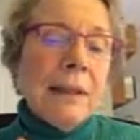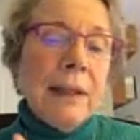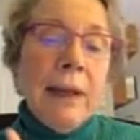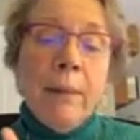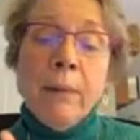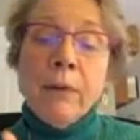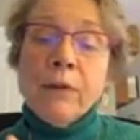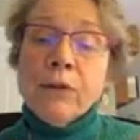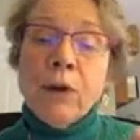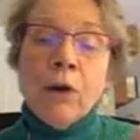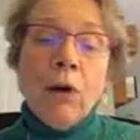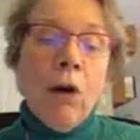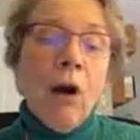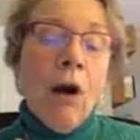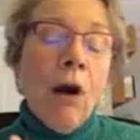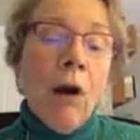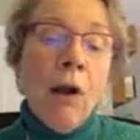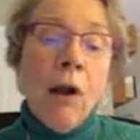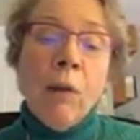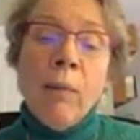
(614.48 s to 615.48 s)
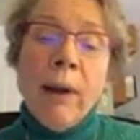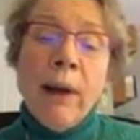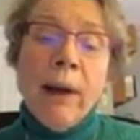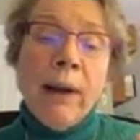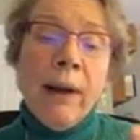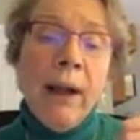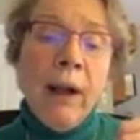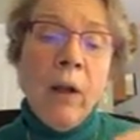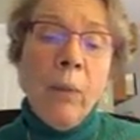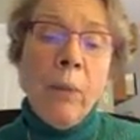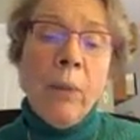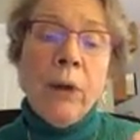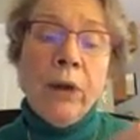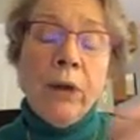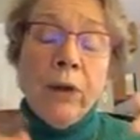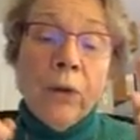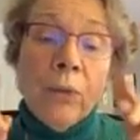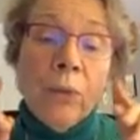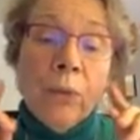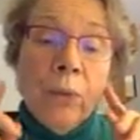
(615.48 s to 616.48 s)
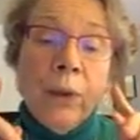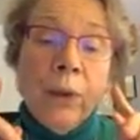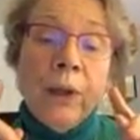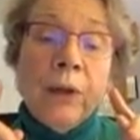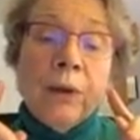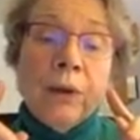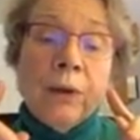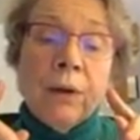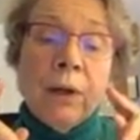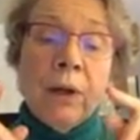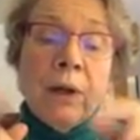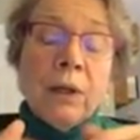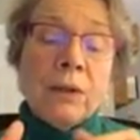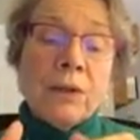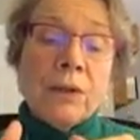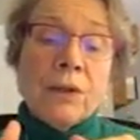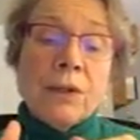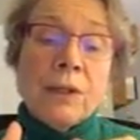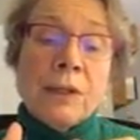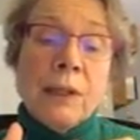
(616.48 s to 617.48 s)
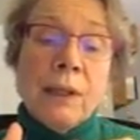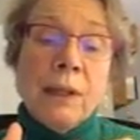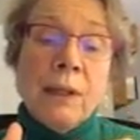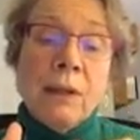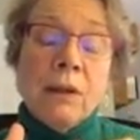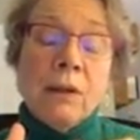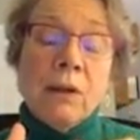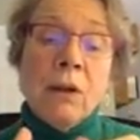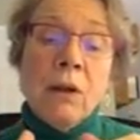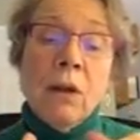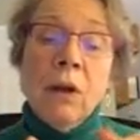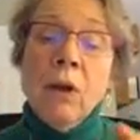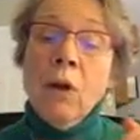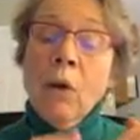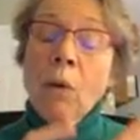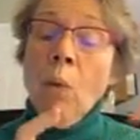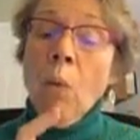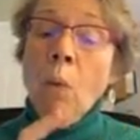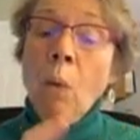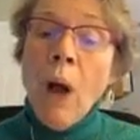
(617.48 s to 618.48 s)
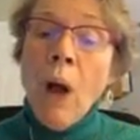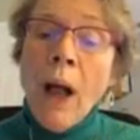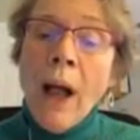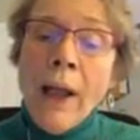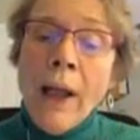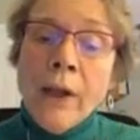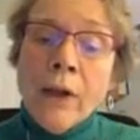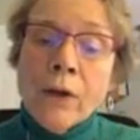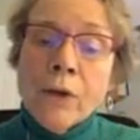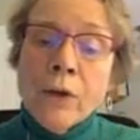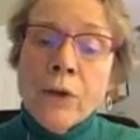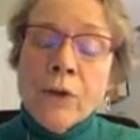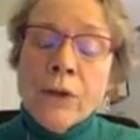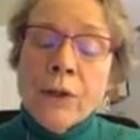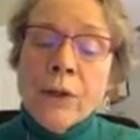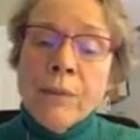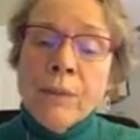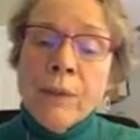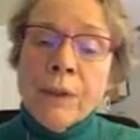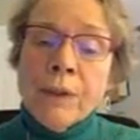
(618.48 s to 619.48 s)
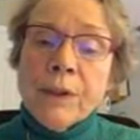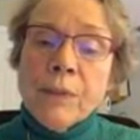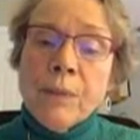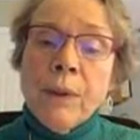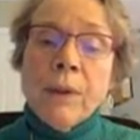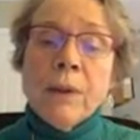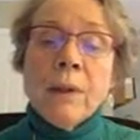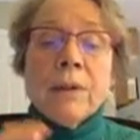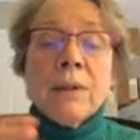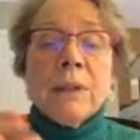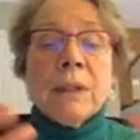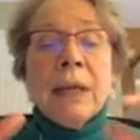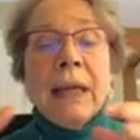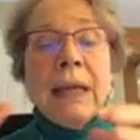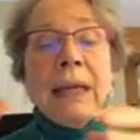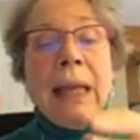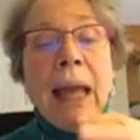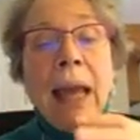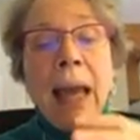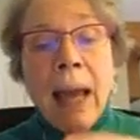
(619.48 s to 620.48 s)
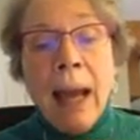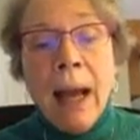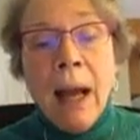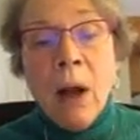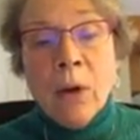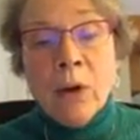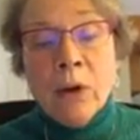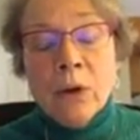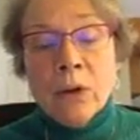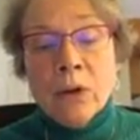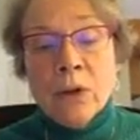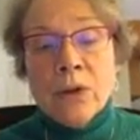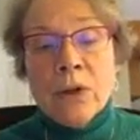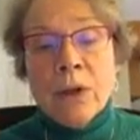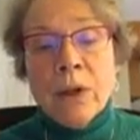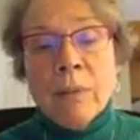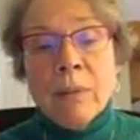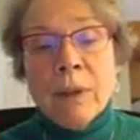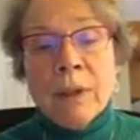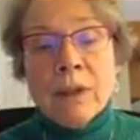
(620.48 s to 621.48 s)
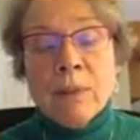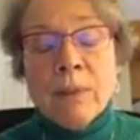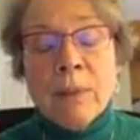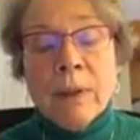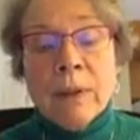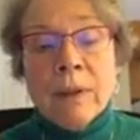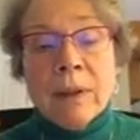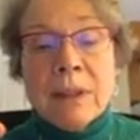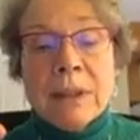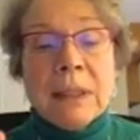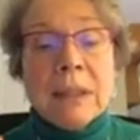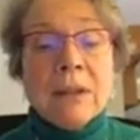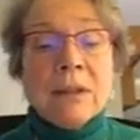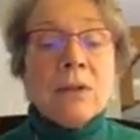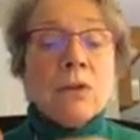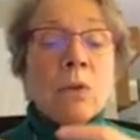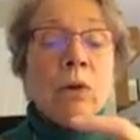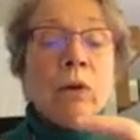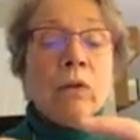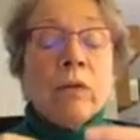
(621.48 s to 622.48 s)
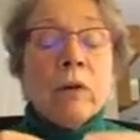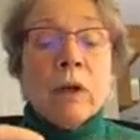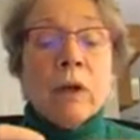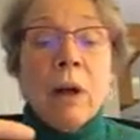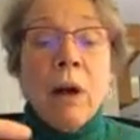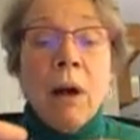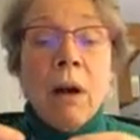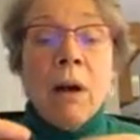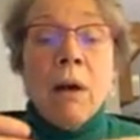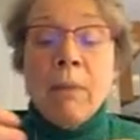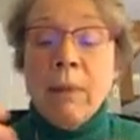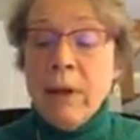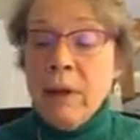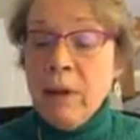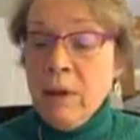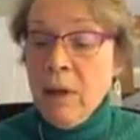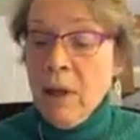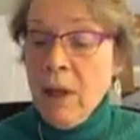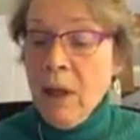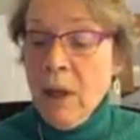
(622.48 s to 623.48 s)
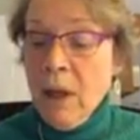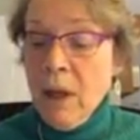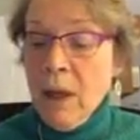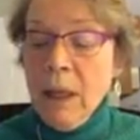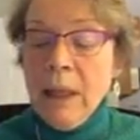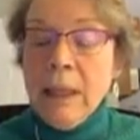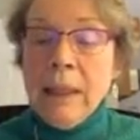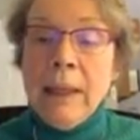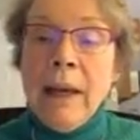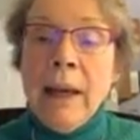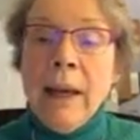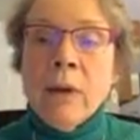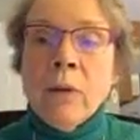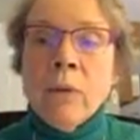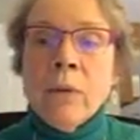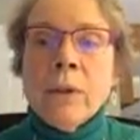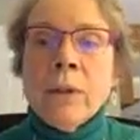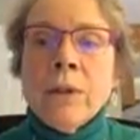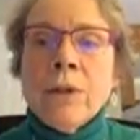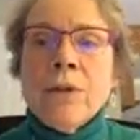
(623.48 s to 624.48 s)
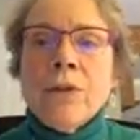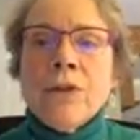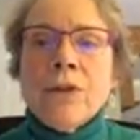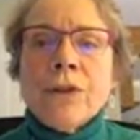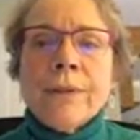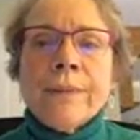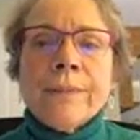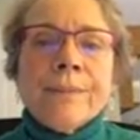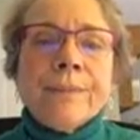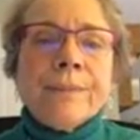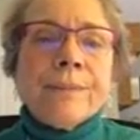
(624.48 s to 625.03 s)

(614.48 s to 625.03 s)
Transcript: labels are all about helping your reader understand why you're using mixed methods and how you're using mixed methods. It's sort of a common language.